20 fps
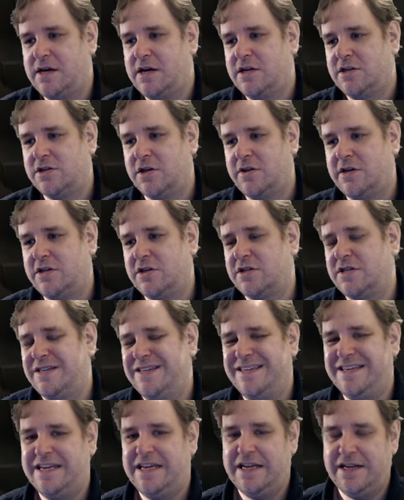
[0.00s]
So there doesn't
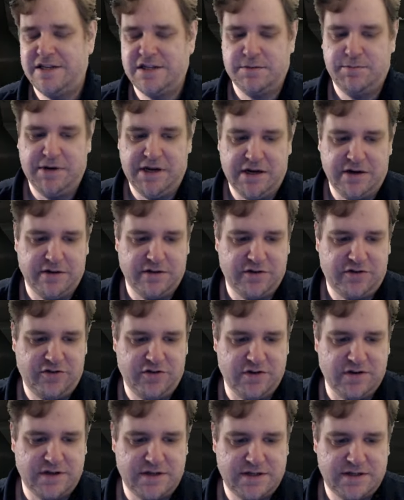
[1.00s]
need to be another
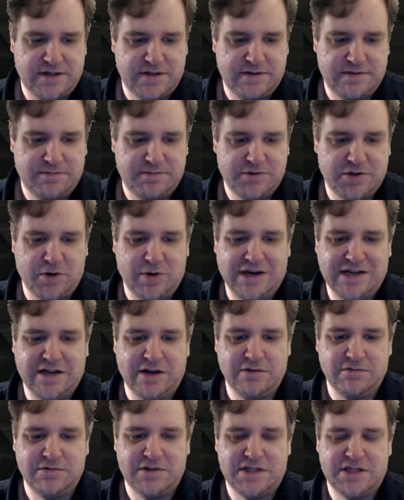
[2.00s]
choice. So I
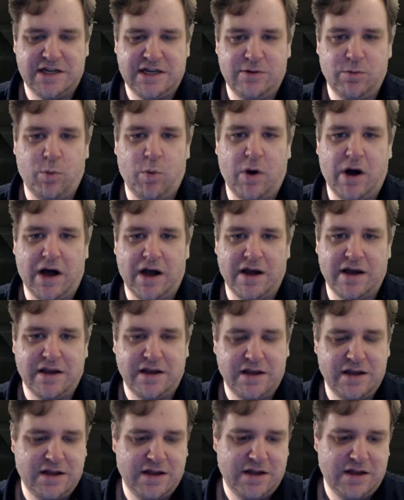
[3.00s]
don't see
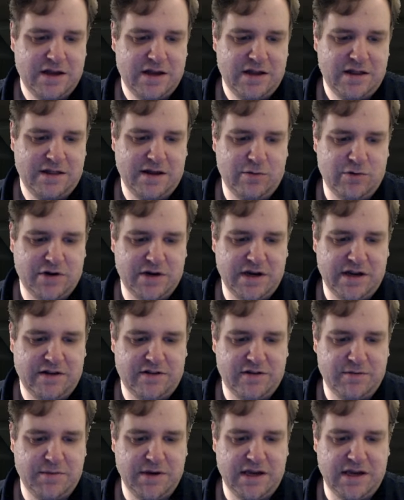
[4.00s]
why there would need
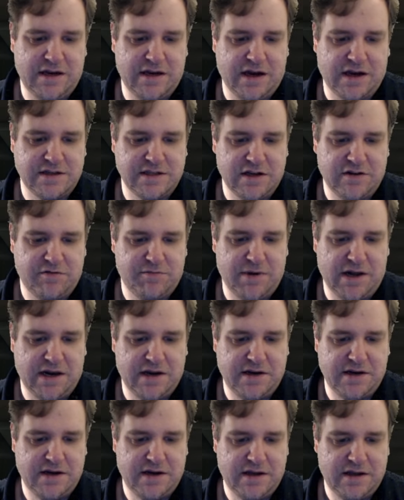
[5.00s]
to be a Night Elf Paladin.